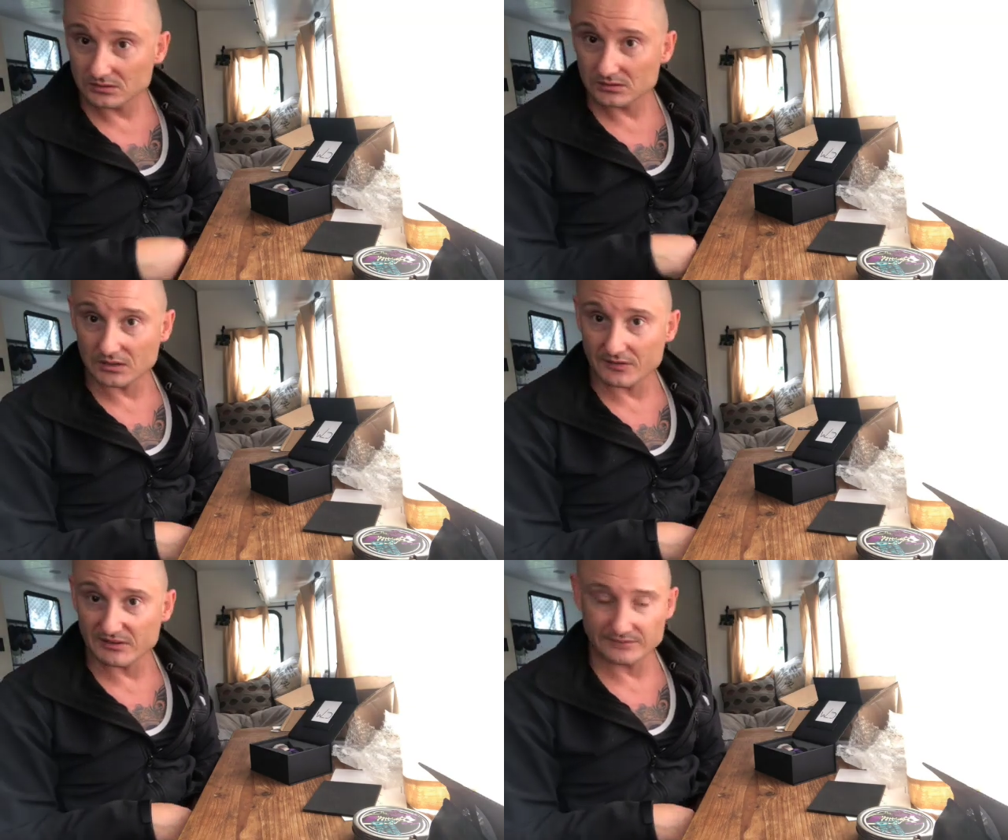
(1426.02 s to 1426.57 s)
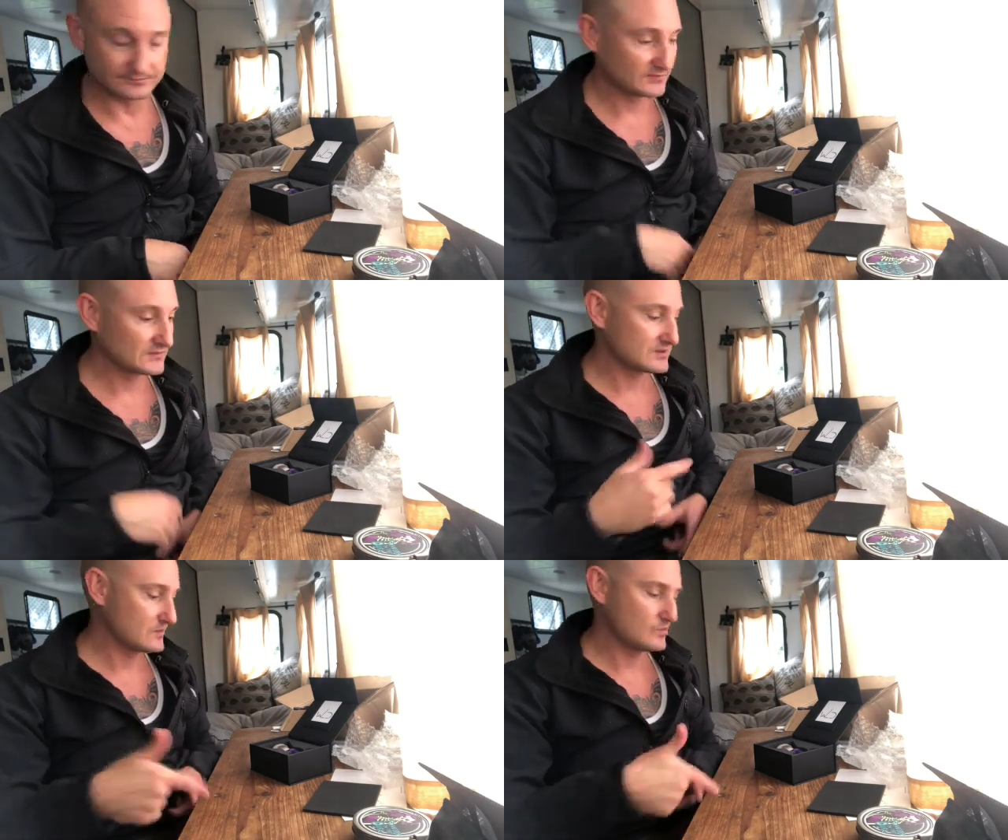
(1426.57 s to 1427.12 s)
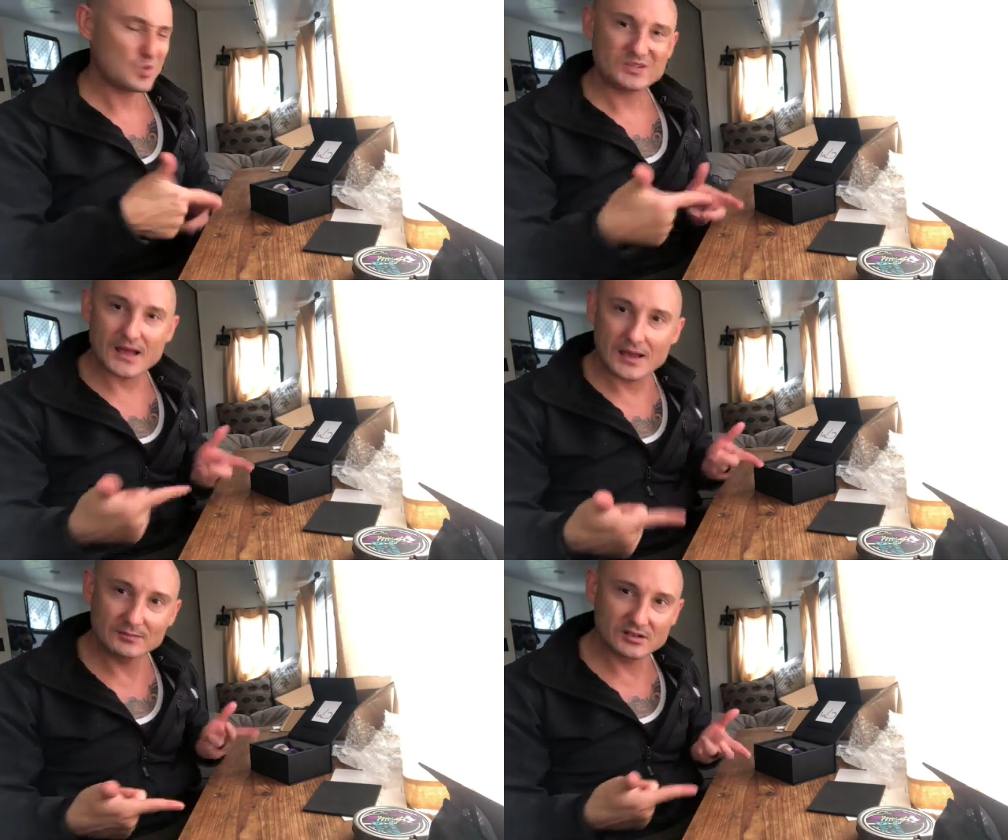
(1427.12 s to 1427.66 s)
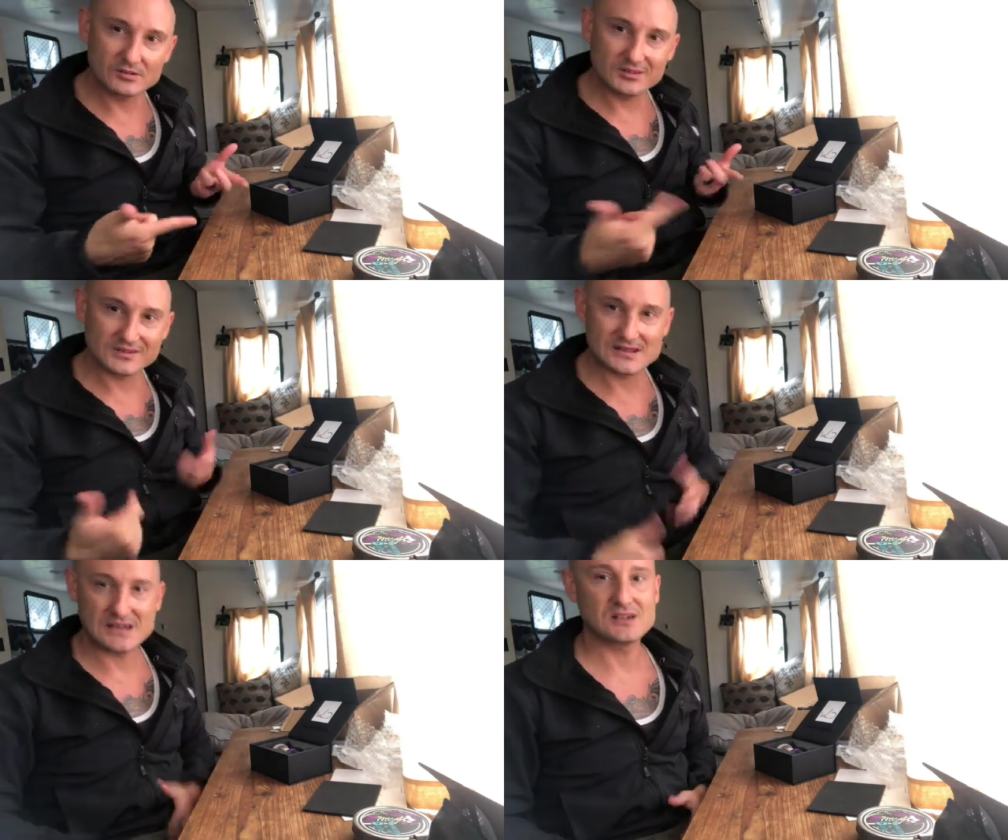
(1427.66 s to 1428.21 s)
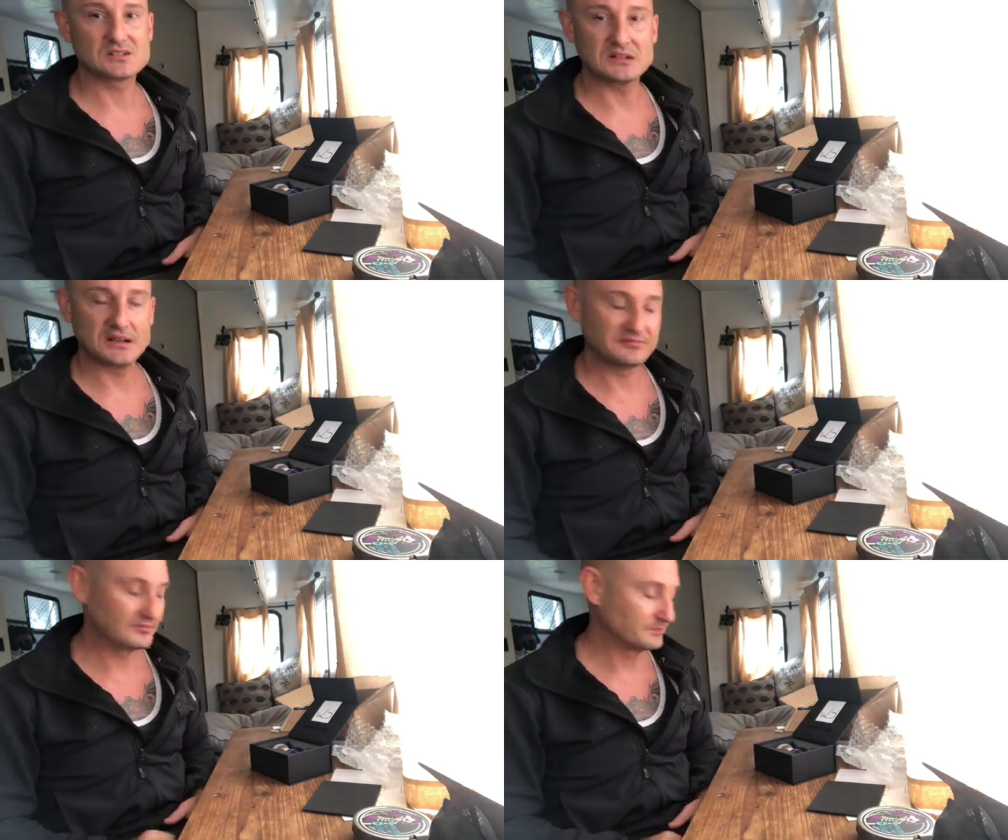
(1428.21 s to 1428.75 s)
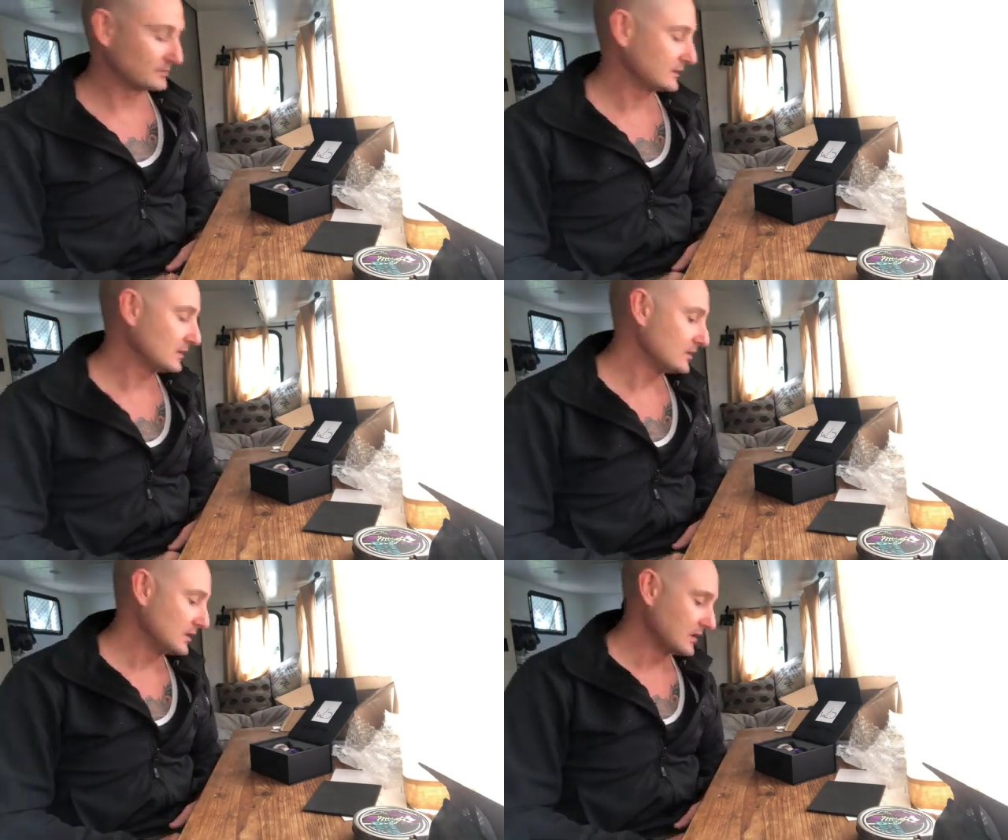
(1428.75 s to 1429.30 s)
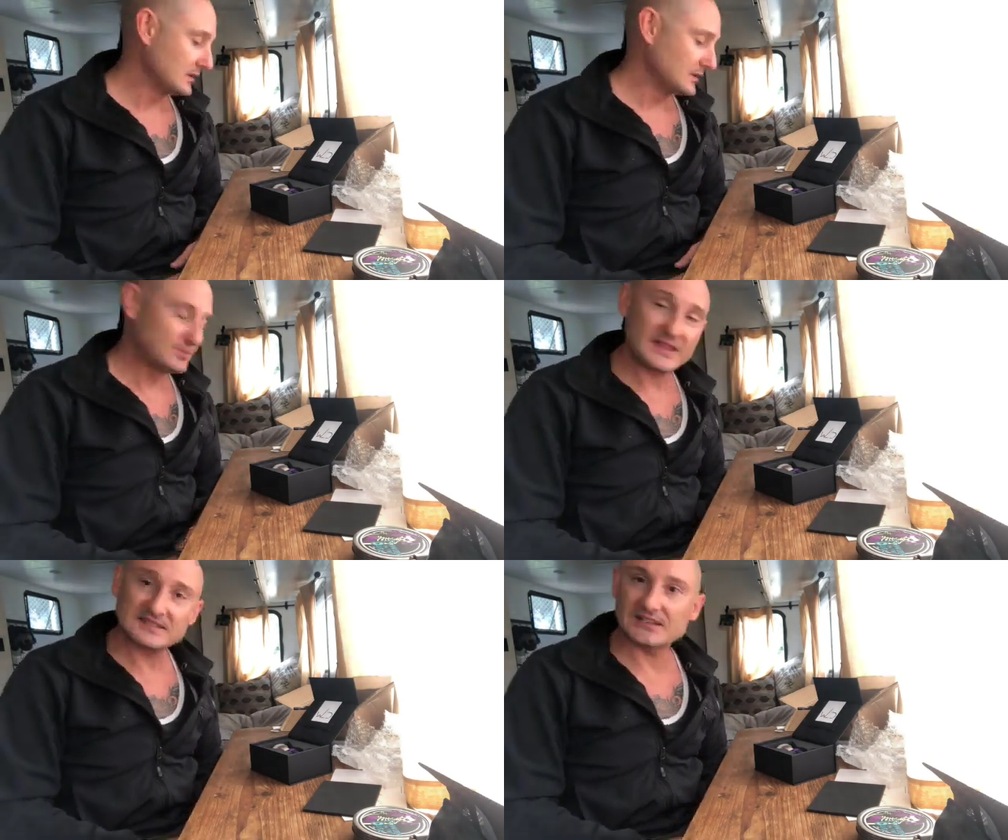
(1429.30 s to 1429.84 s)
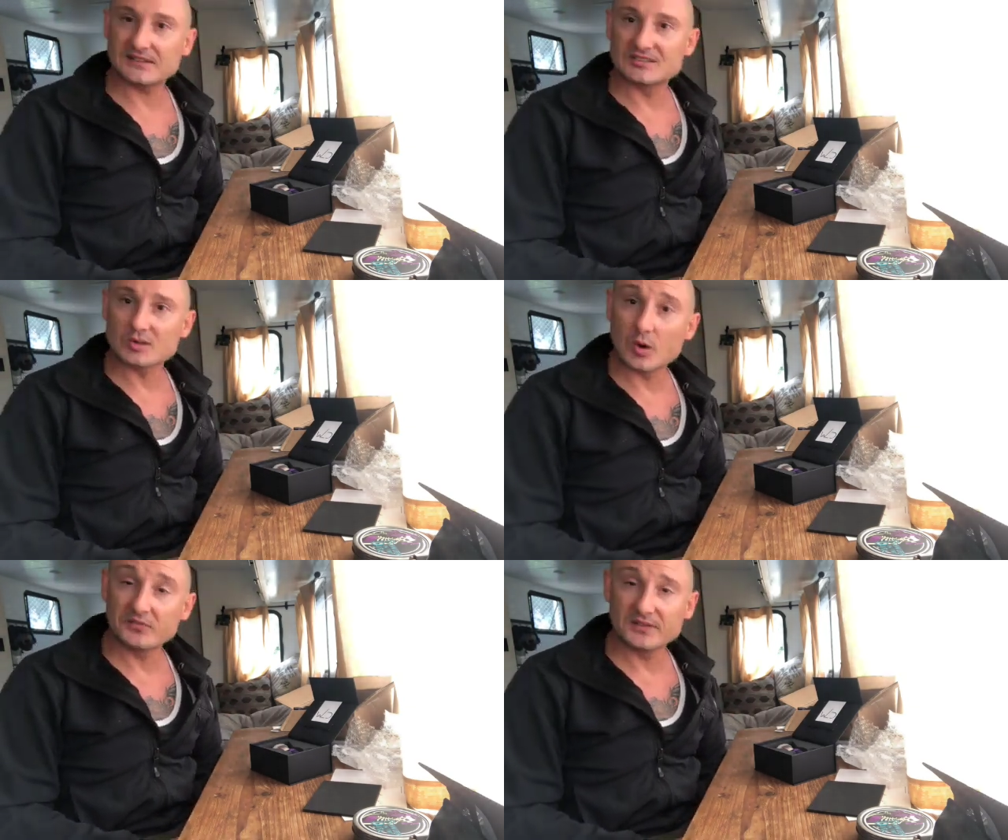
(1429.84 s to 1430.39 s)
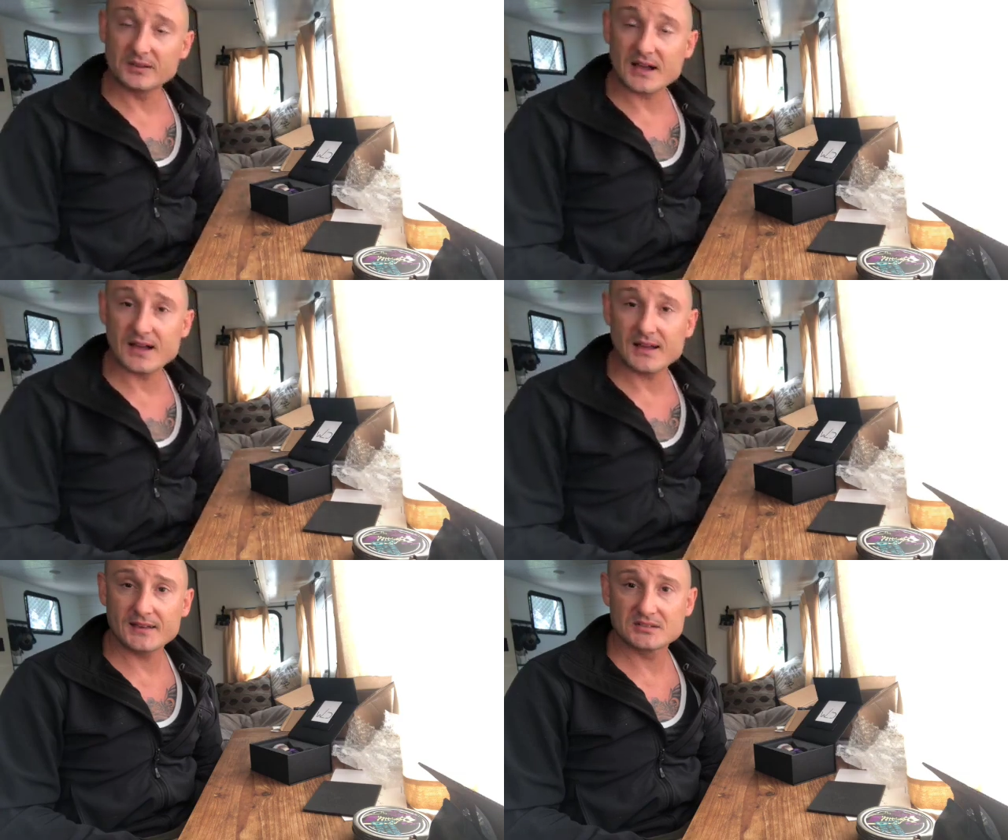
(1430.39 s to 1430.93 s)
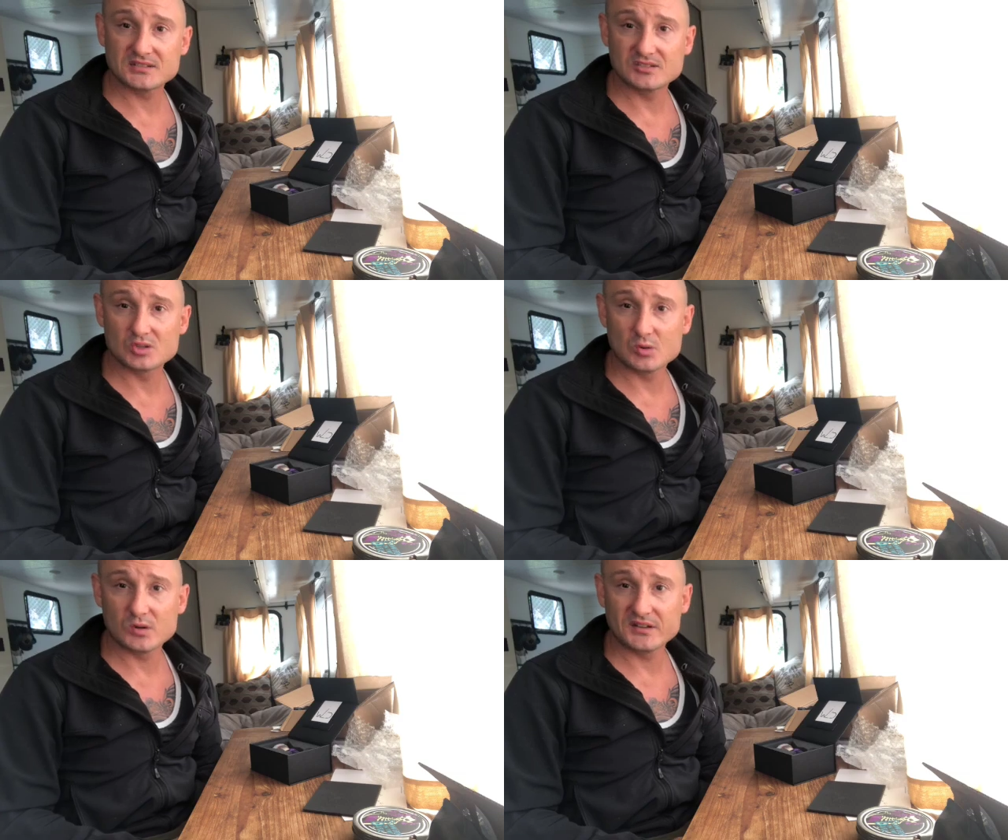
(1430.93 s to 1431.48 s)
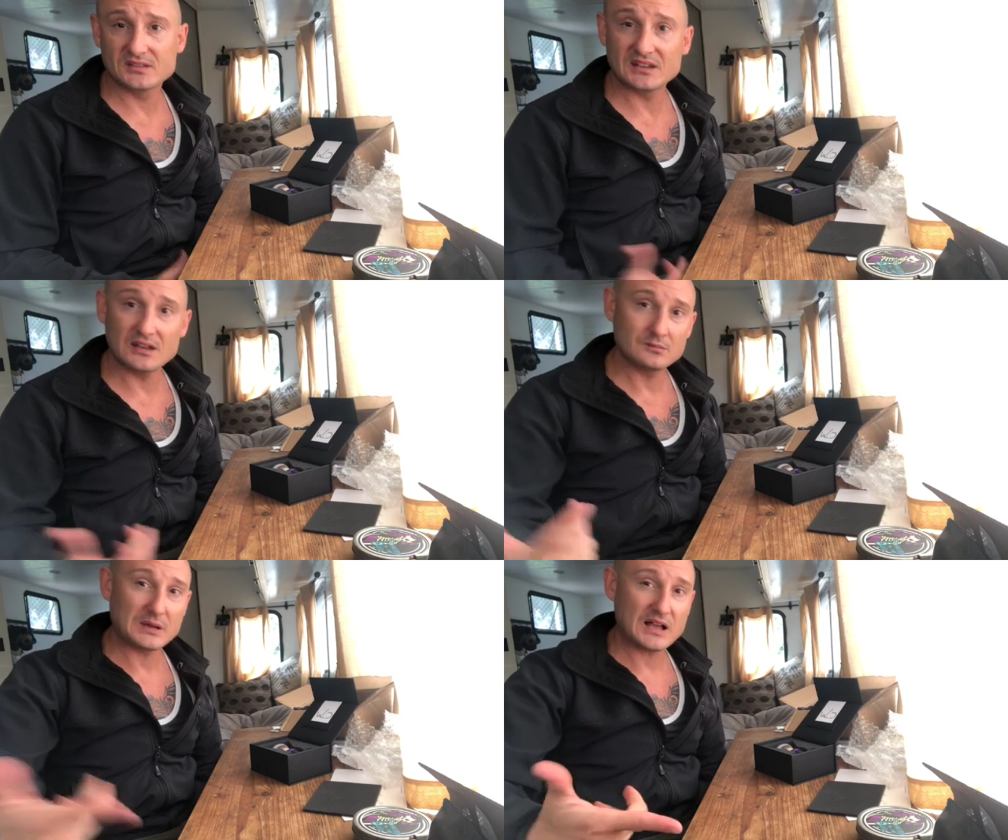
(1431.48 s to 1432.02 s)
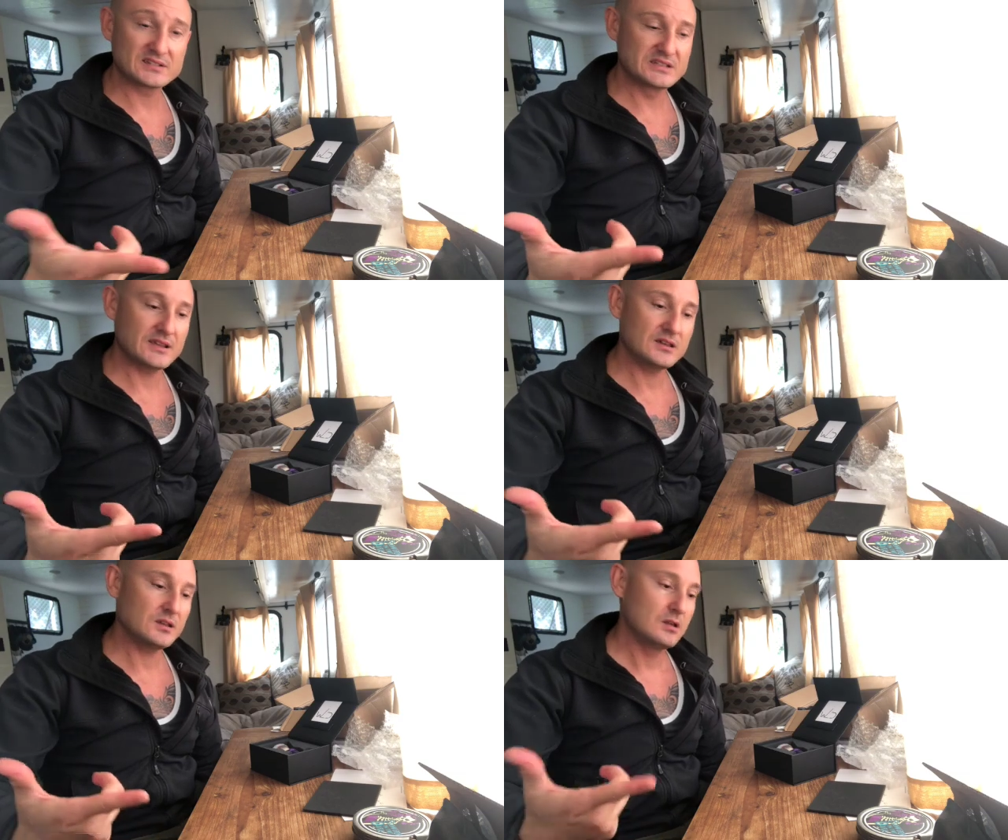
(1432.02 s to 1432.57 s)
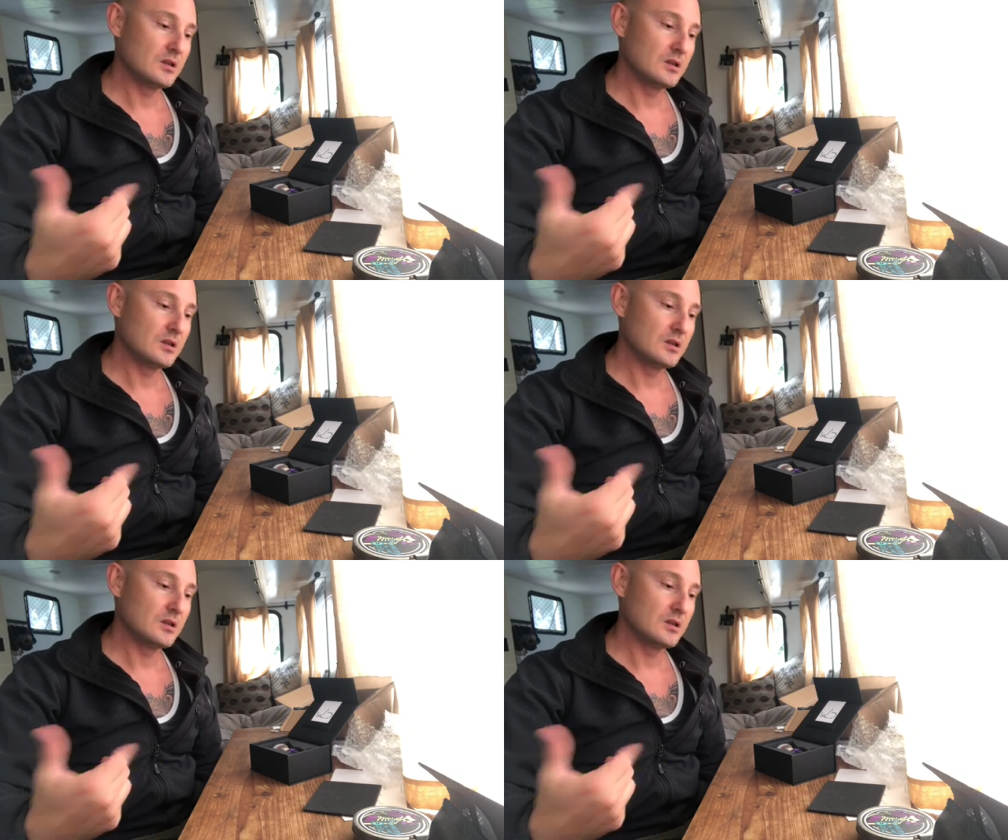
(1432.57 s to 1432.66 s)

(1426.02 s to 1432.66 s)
Love it. More time to do this kind of stuff. So that's it. So hopefully you guys enjoyed the unboxing.